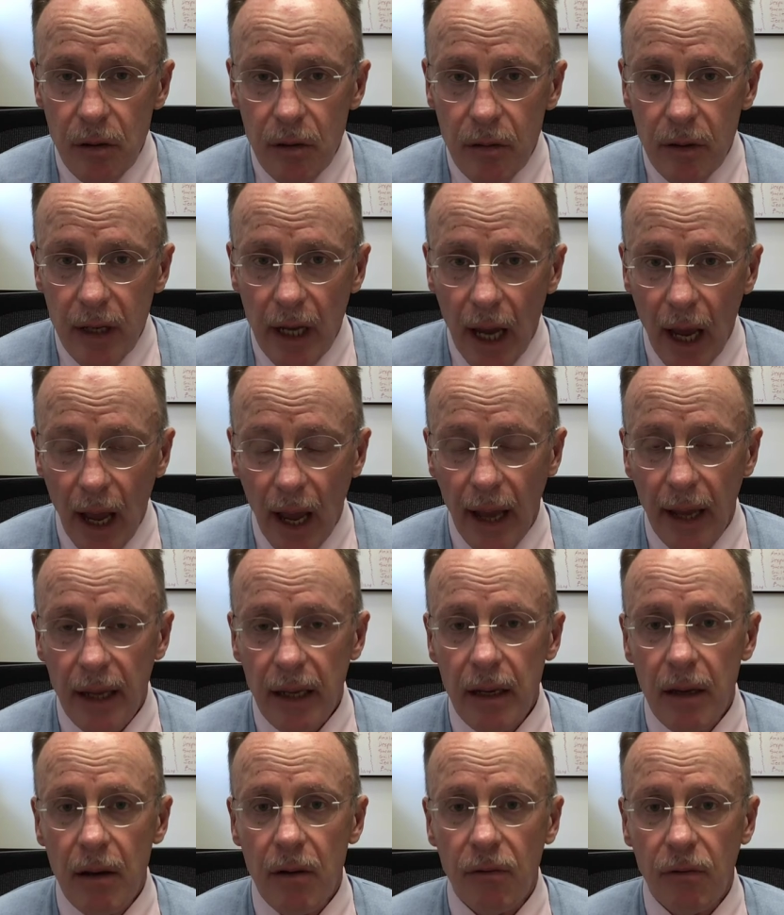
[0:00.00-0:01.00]
UK,
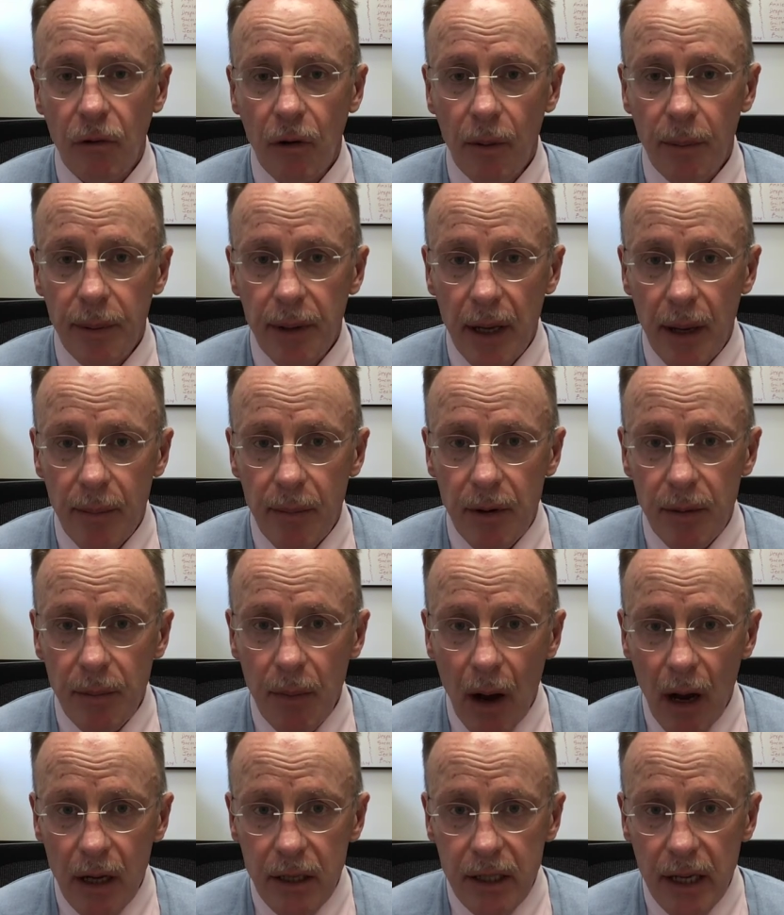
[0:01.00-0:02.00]
4 p.m. in
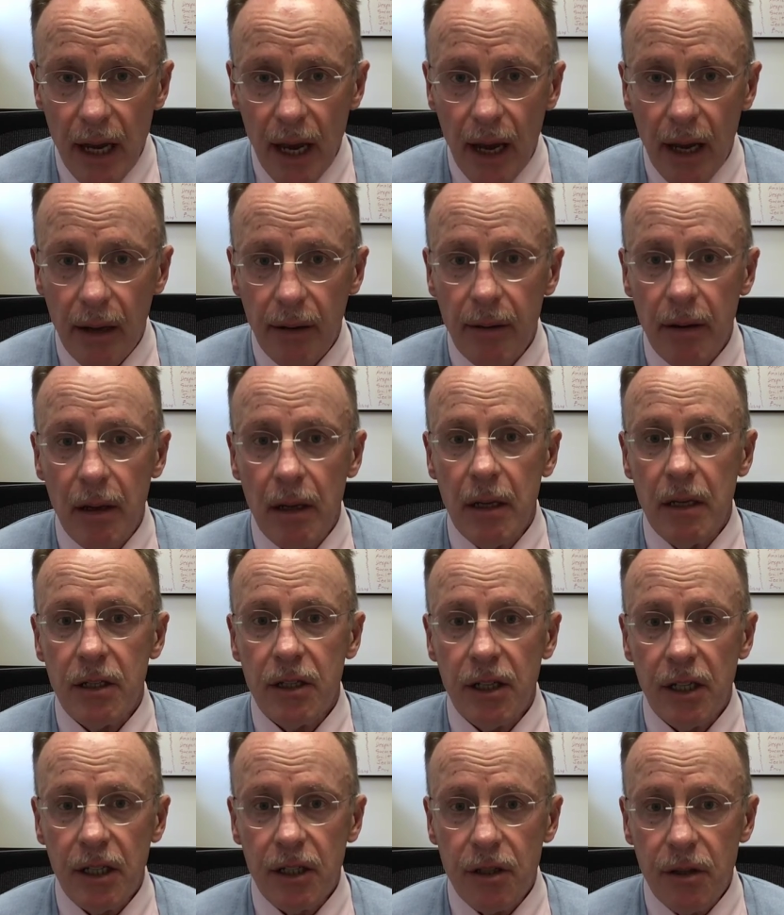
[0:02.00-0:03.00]
Moscow,
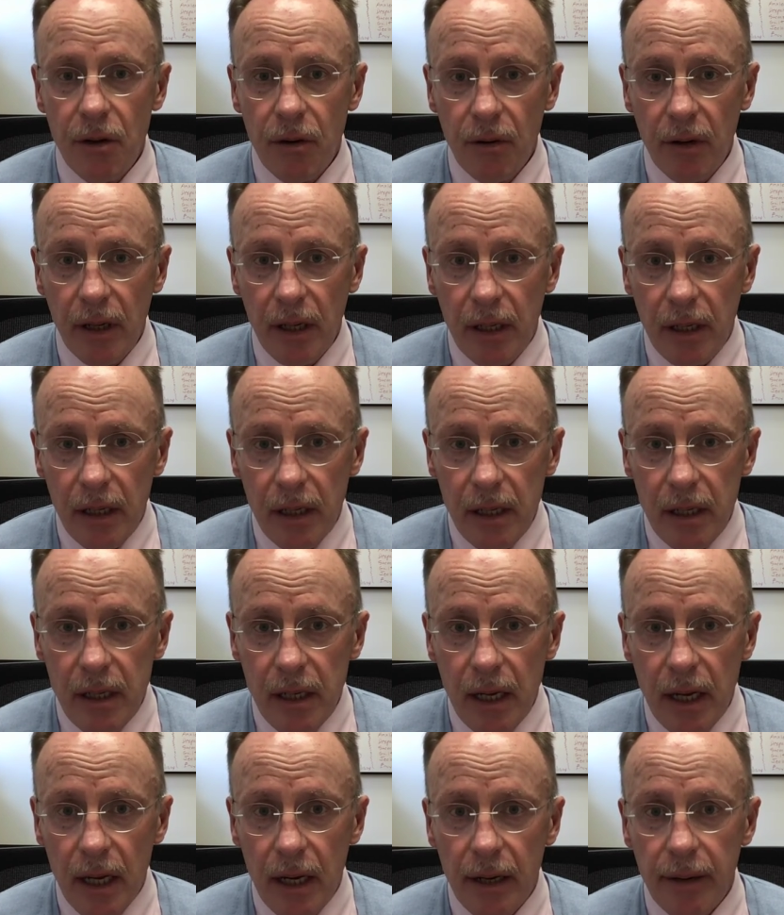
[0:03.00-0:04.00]
6:30 in
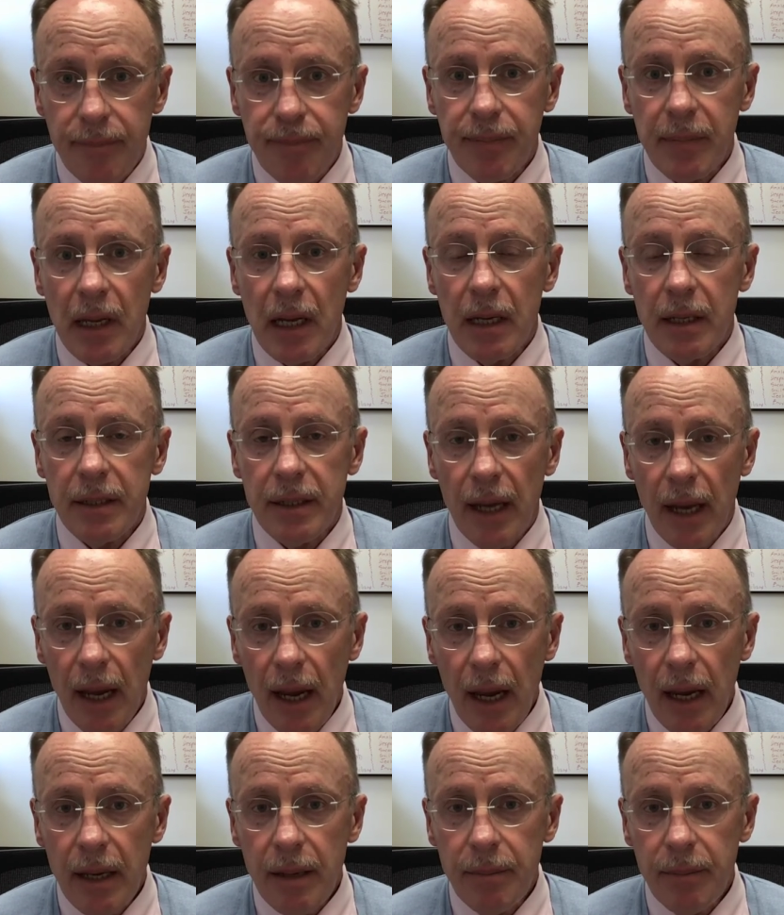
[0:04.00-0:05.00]
India,
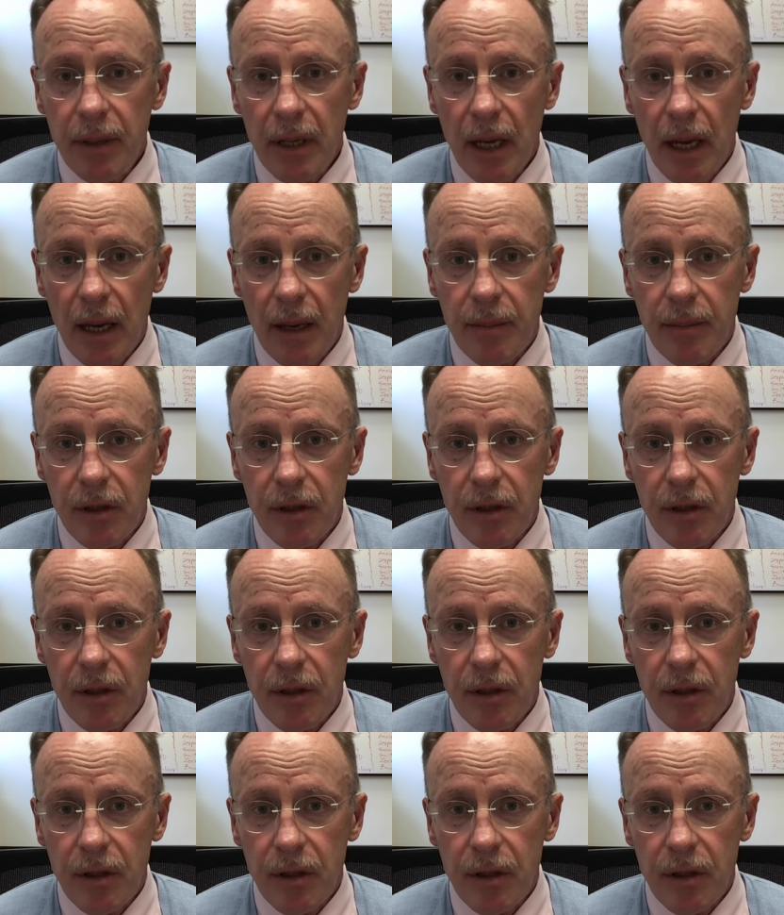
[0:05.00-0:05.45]
10 p.m.